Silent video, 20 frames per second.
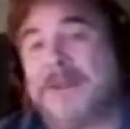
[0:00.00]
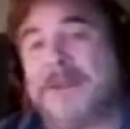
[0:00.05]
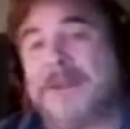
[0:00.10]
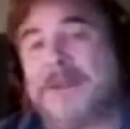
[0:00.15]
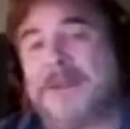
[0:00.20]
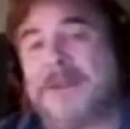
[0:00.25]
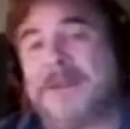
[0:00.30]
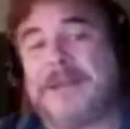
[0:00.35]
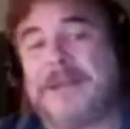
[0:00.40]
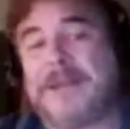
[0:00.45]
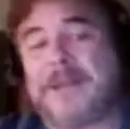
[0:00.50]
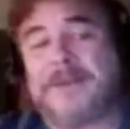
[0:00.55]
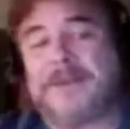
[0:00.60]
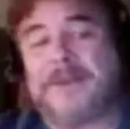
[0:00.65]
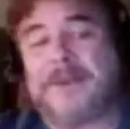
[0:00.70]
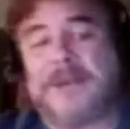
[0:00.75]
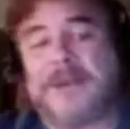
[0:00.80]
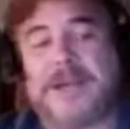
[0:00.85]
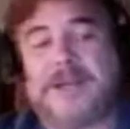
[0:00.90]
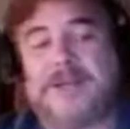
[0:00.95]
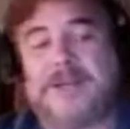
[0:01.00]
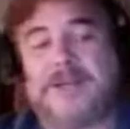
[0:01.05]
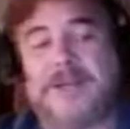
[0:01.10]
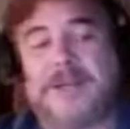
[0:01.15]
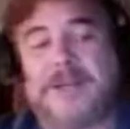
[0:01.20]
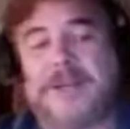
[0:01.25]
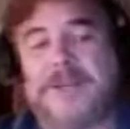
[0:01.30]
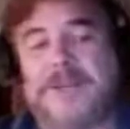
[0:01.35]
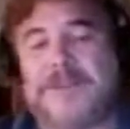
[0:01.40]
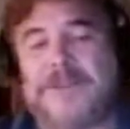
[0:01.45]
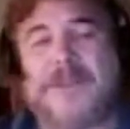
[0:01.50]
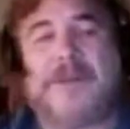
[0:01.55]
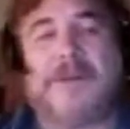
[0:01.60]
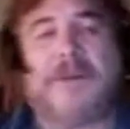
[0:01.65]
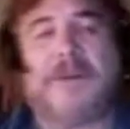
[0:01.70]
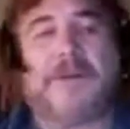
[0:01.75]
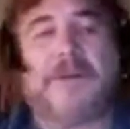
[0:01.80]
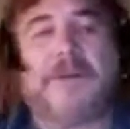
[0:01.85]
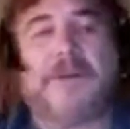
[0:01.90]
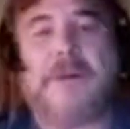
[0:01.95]
He didn't predict really a
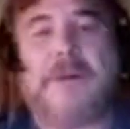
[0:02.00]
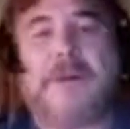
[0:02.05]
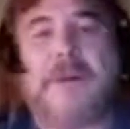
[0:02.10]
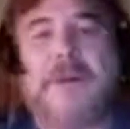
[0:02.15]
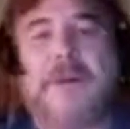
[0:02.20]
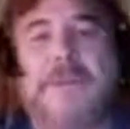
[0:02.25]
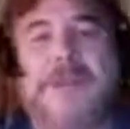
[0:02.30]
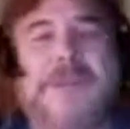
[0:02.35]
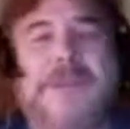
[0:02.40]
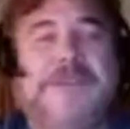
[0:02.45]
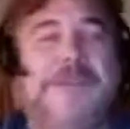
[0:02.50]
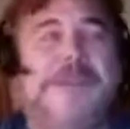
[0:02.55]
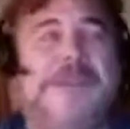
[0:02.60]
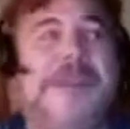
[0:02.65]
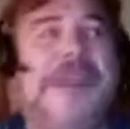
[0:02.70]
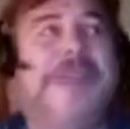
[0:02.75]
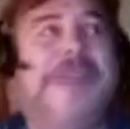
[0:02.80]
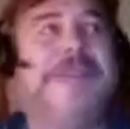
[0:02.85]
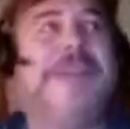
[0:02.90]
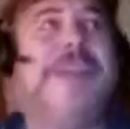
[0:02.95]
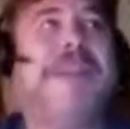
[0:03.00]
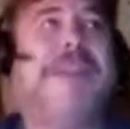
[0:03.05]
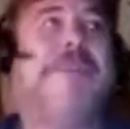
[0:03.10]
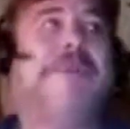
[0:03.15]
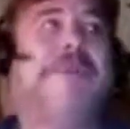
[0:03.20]
single major thing. I think he